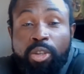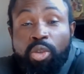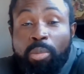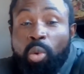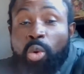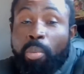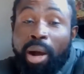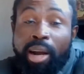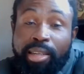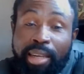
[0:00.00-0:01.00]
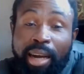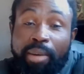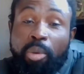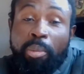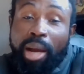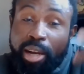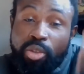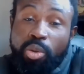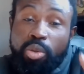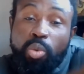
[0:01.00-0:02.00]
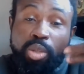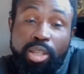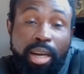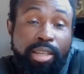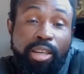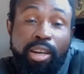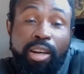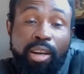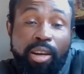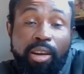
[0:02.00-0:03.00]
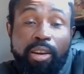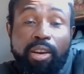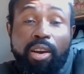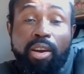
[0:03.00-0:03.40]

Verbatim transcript: So bungo banga talk, but me also use it as a,